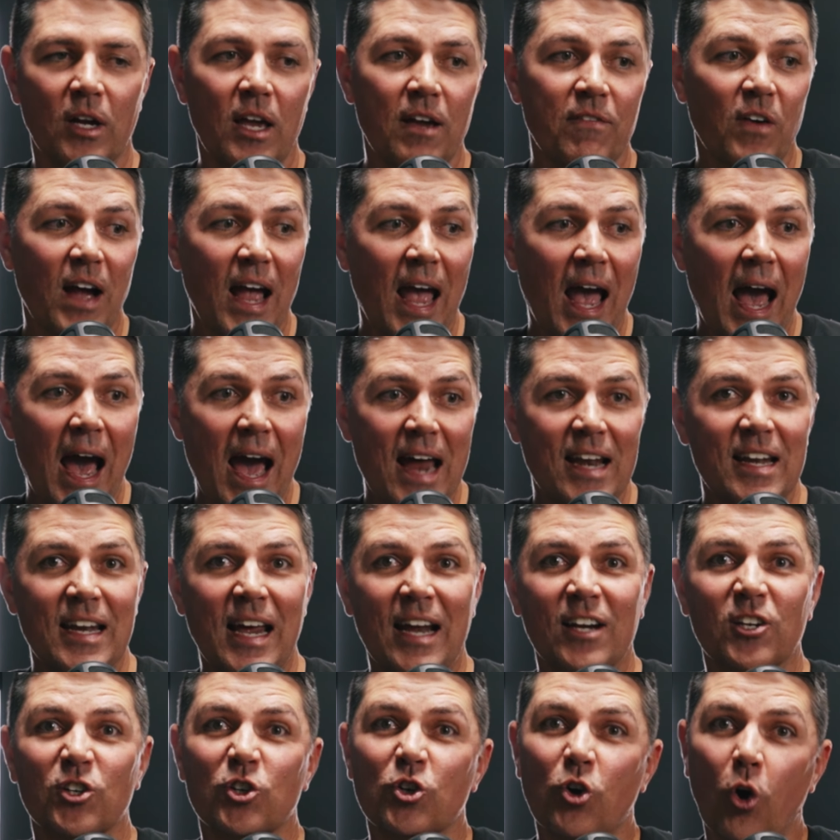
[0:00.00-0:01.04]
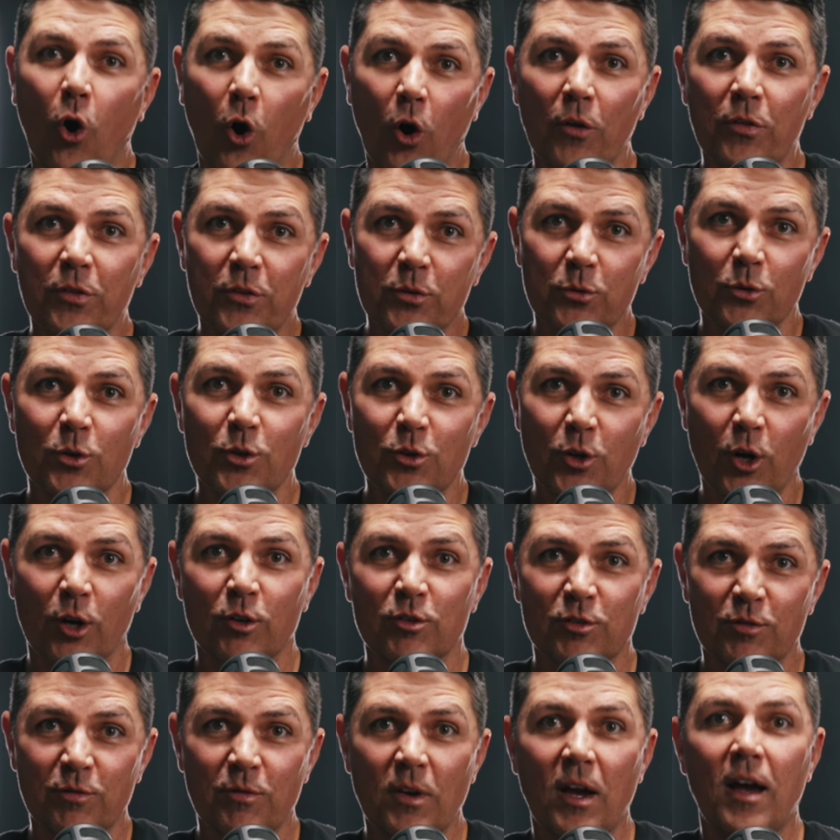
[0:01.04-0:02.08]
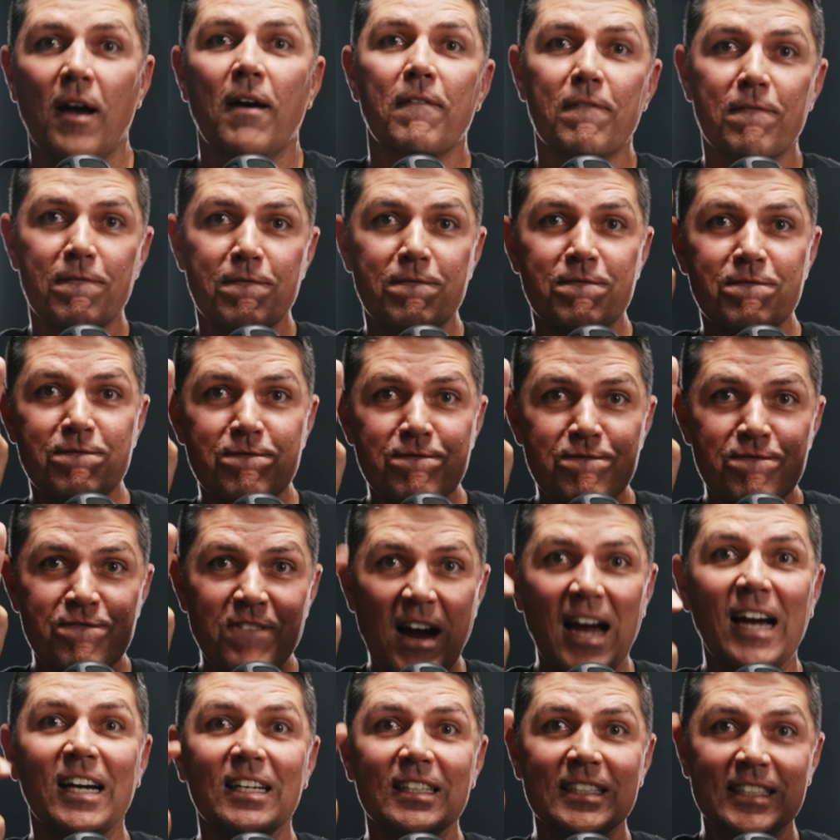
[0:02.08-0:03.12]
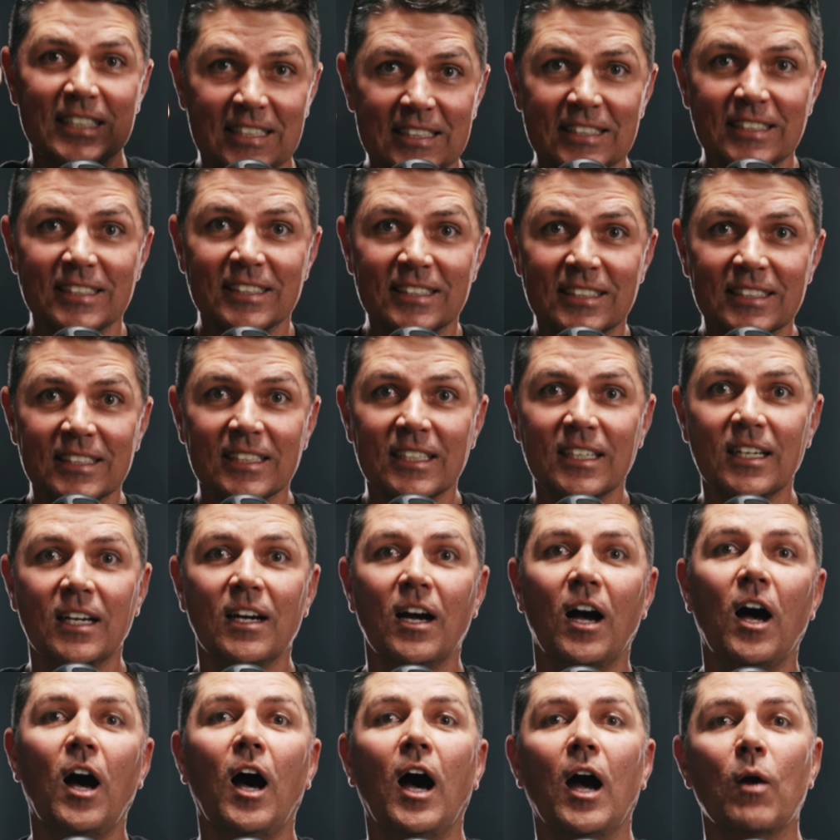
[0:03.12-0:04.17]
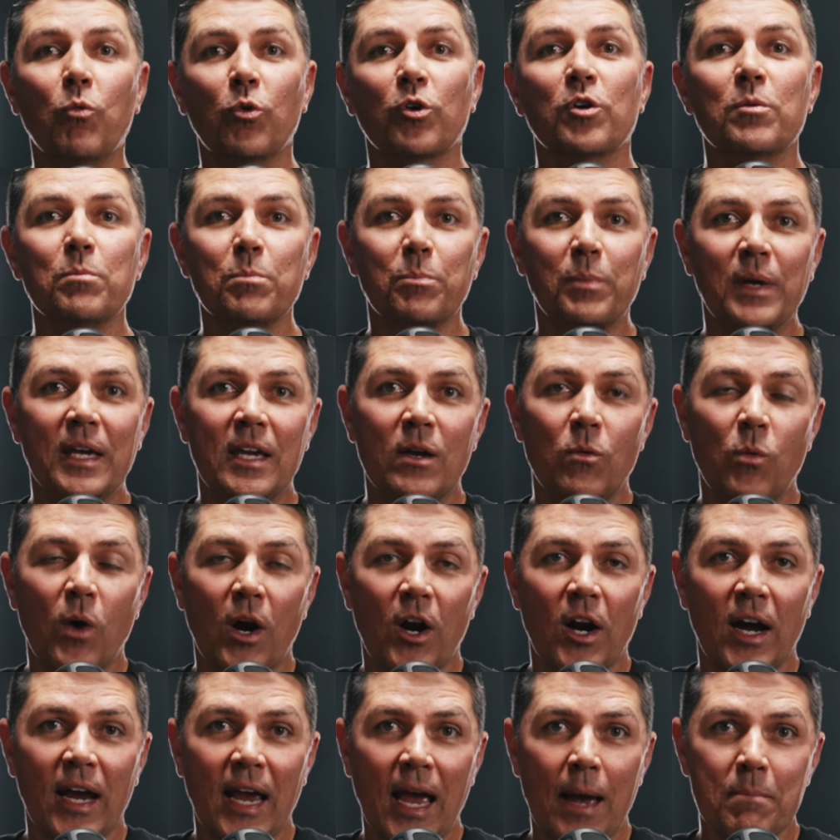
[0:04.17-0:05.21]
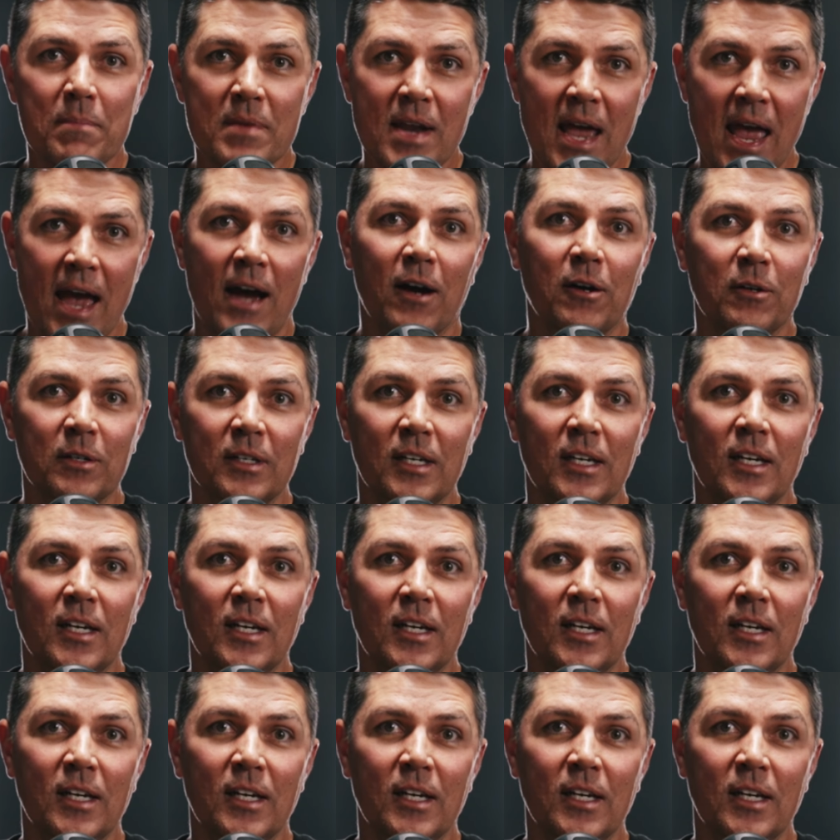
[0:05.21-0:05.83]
If I hadn't had gone through those failures, I wouldn't be where I am now.